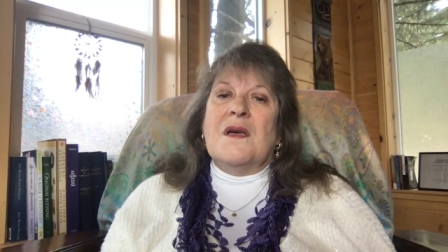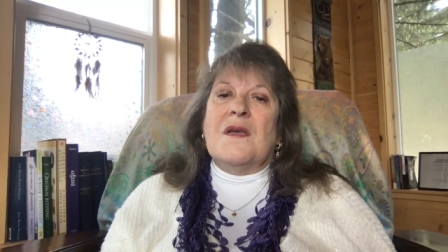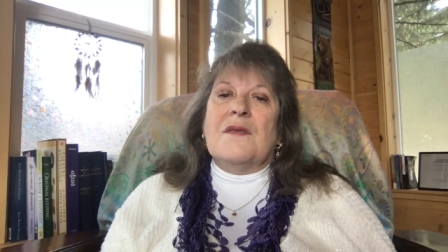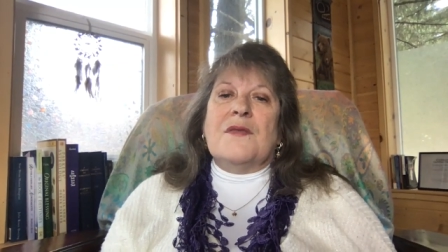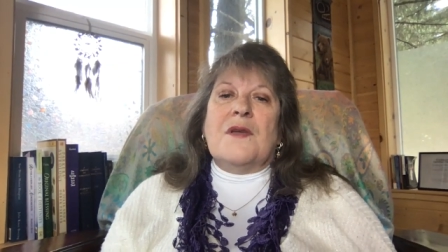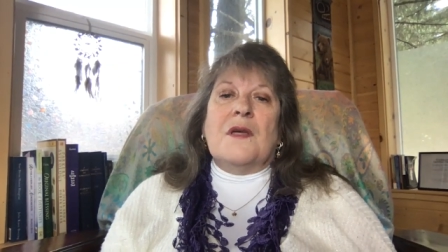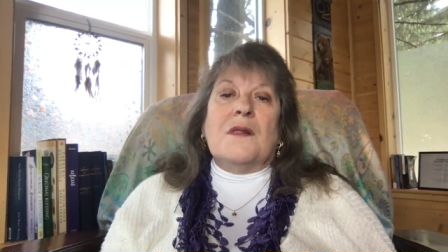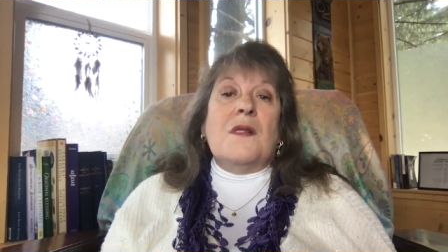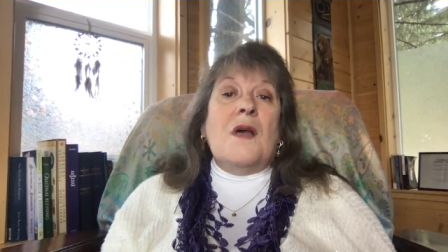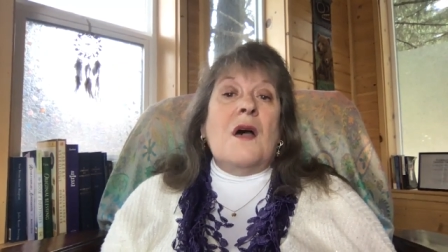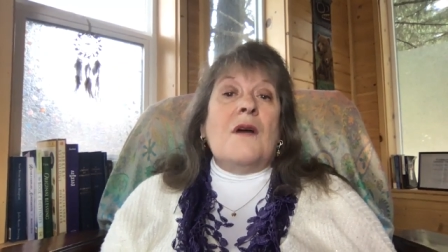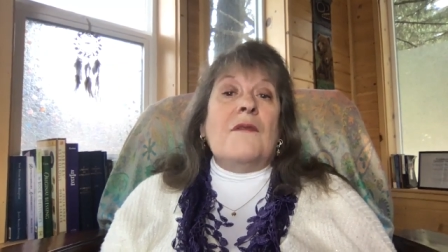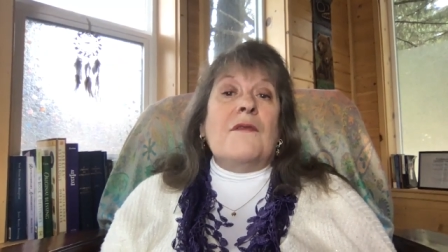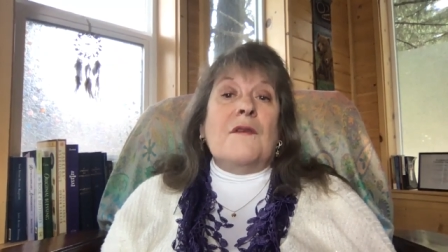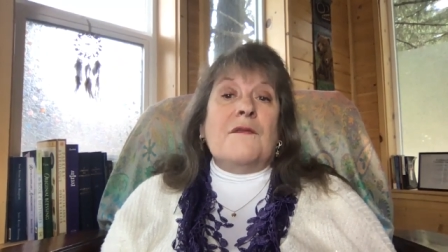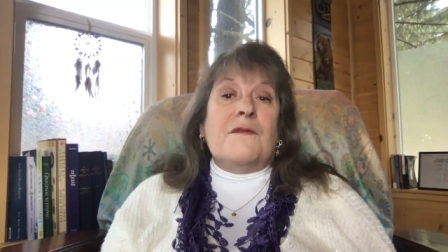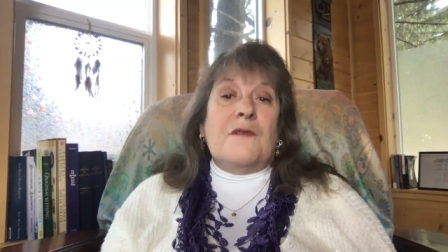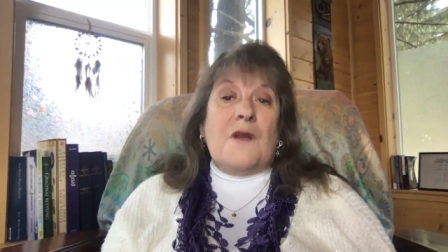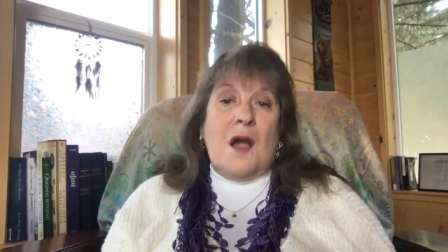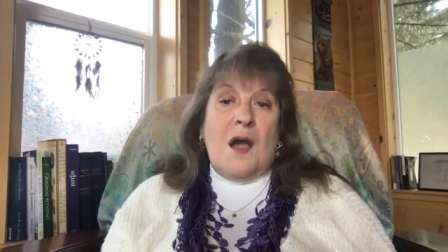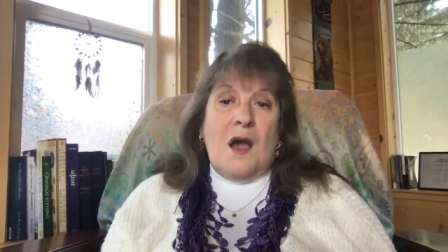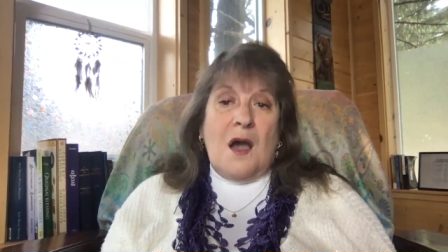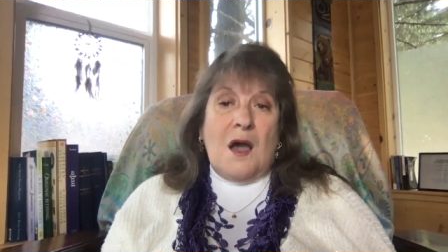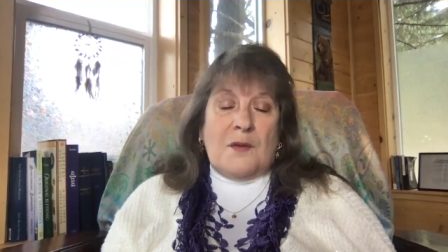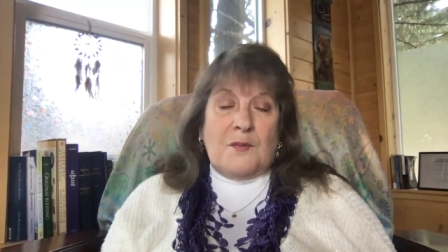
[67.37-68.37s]
The love of
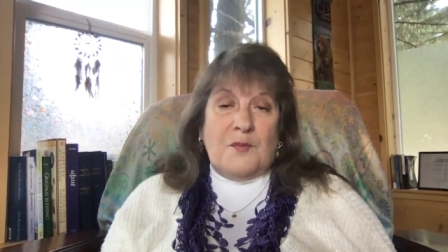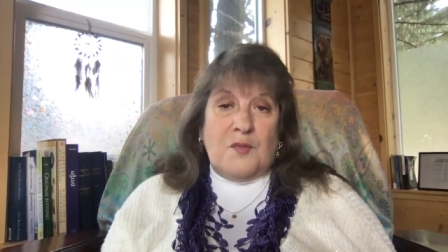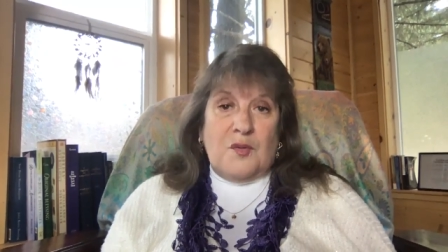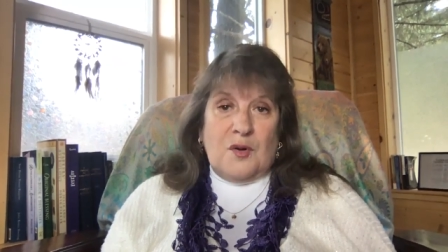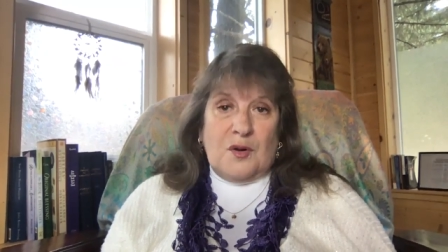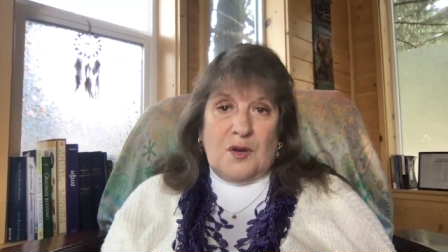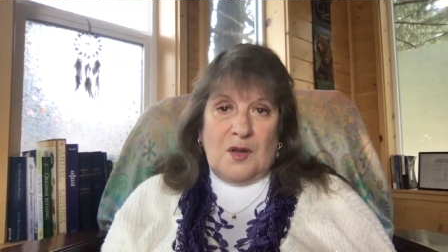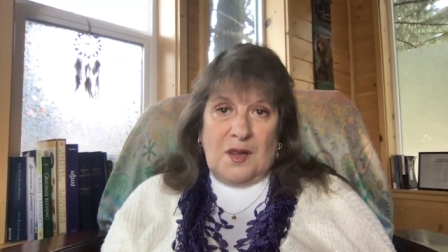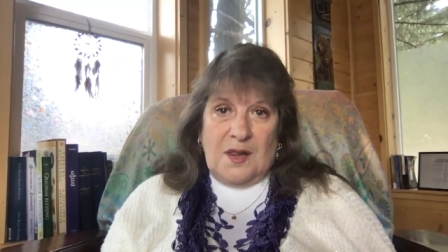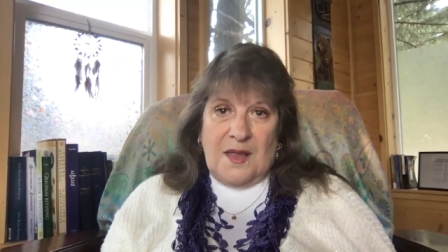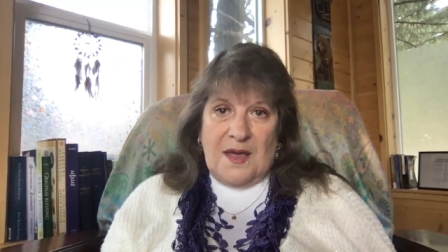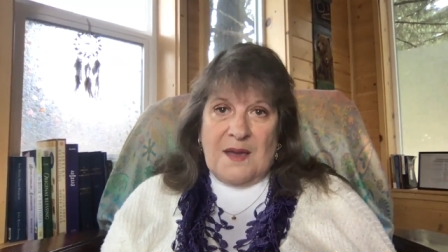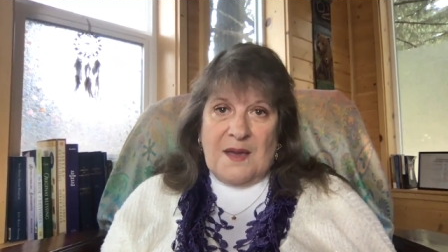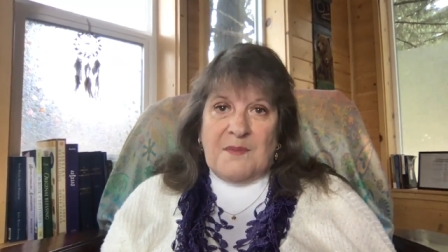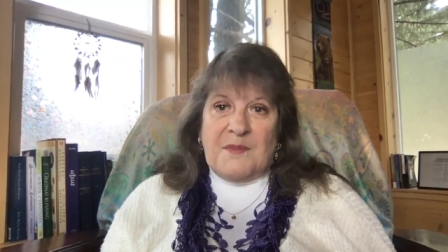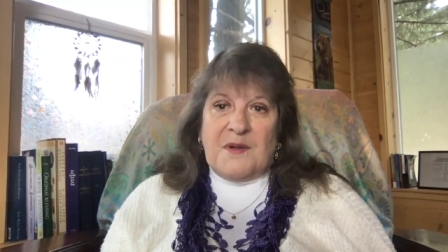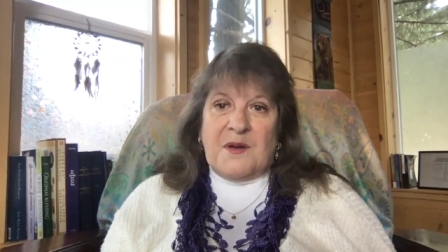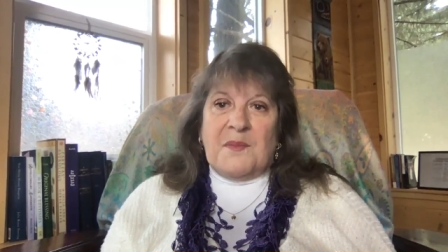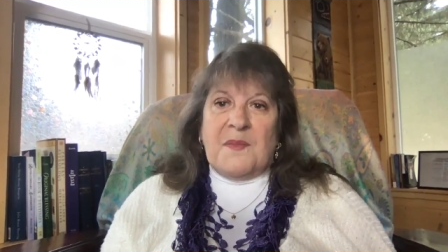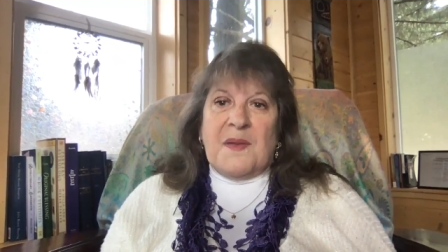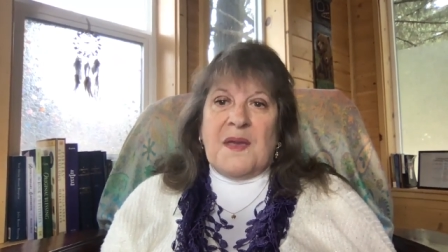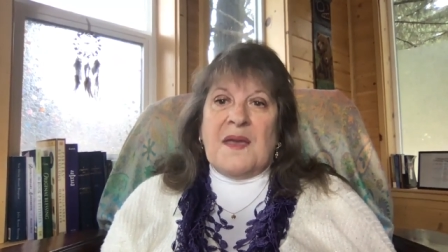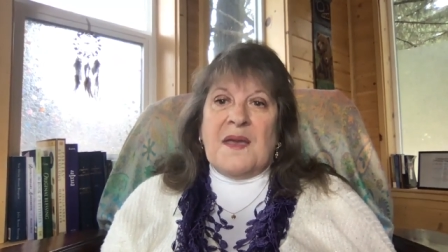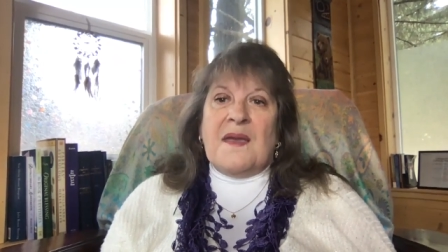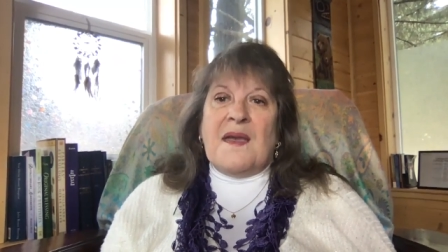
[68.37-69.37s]
God proclaimed
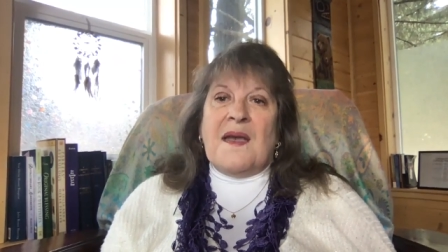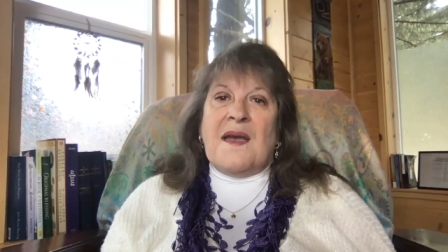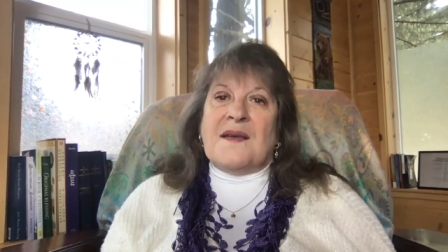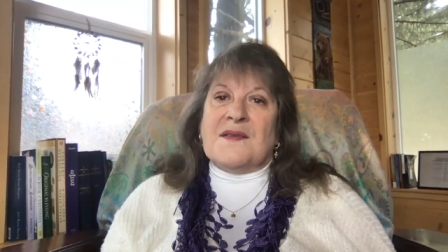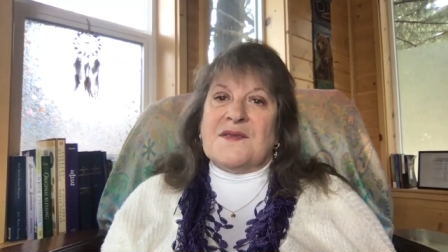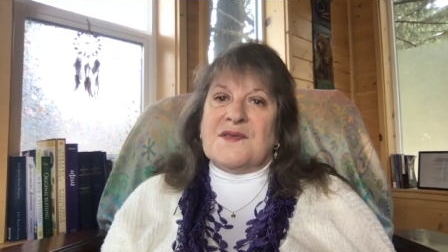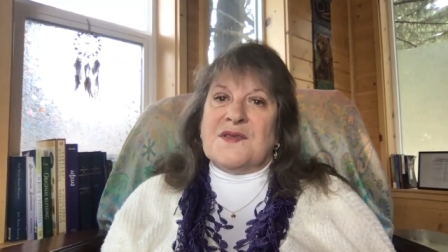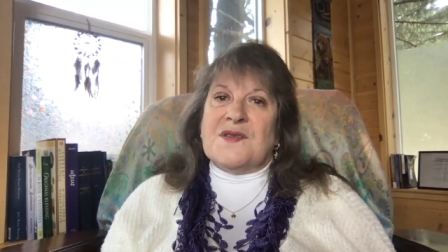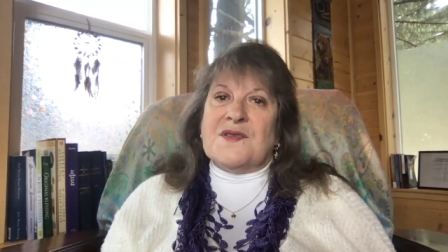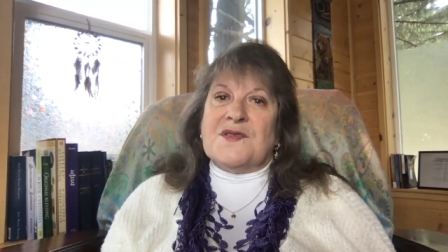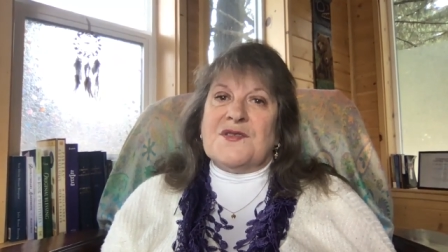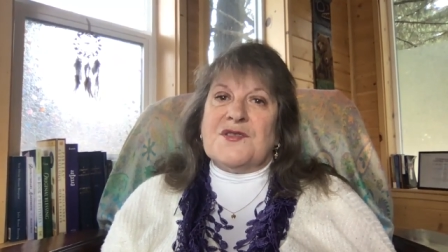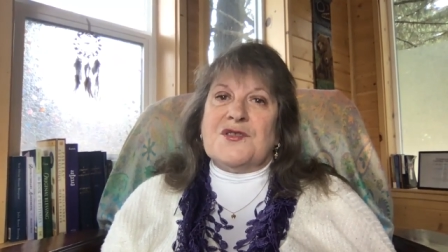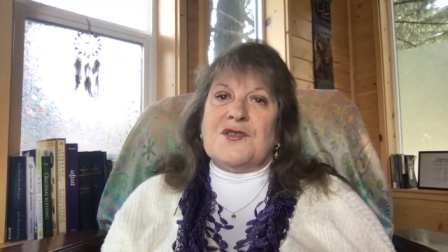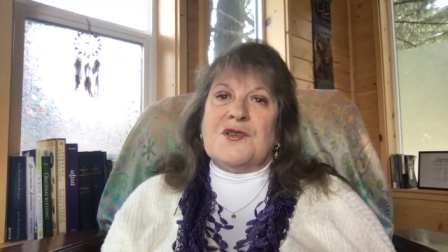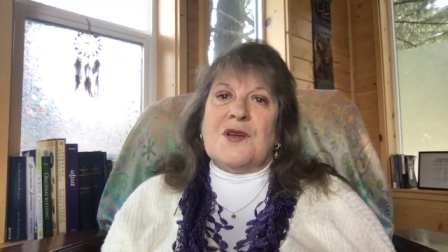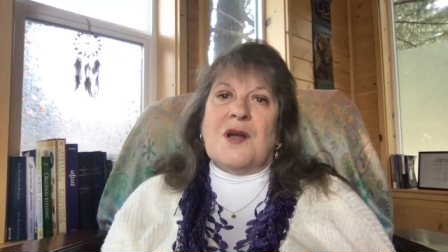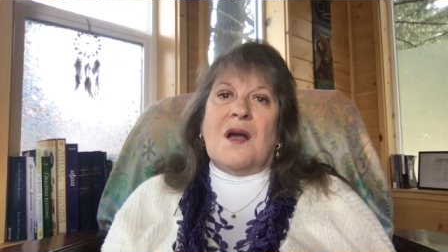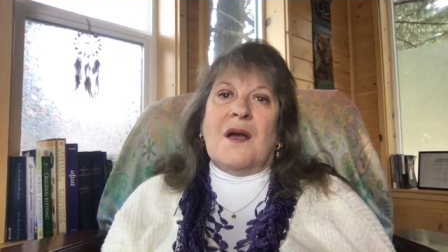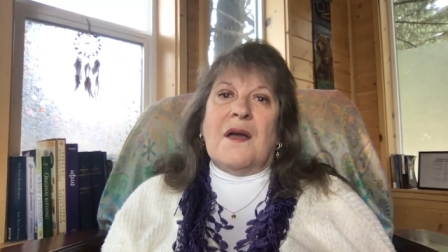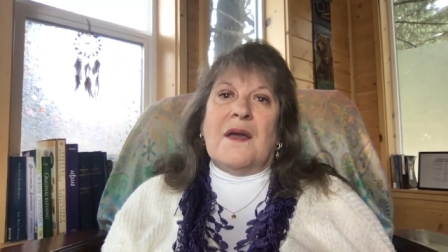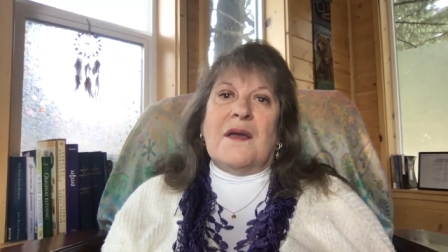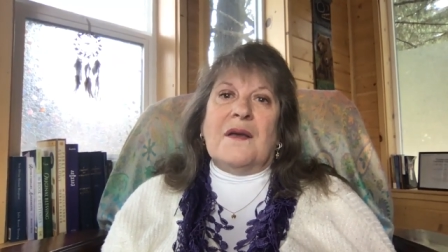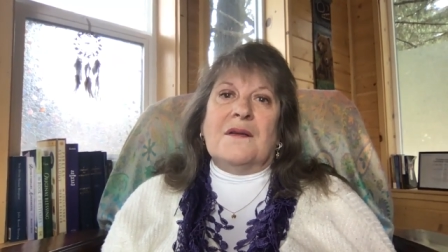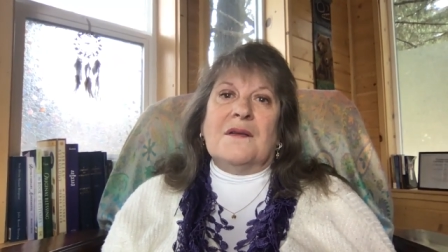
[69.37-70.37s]
me as his
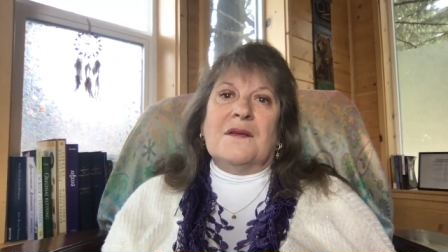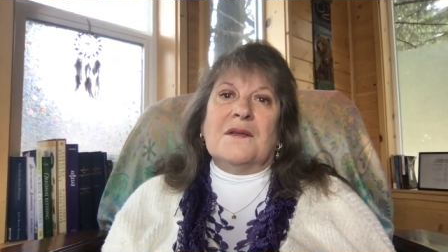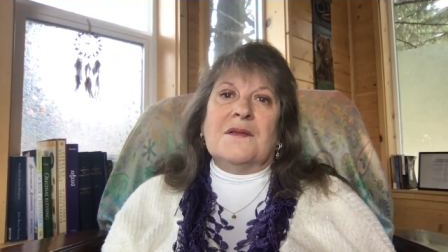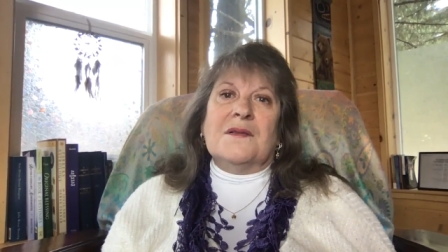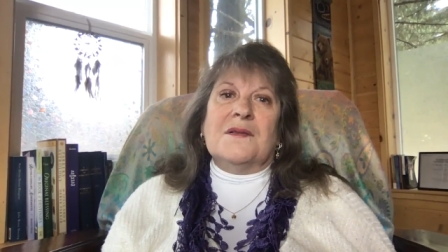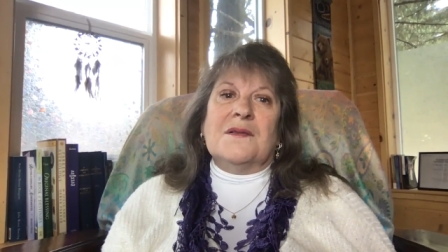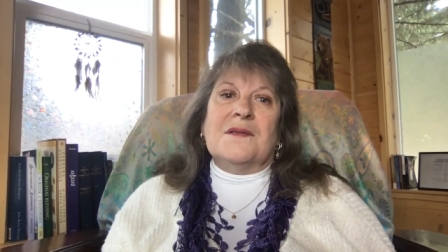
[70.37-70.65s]
child.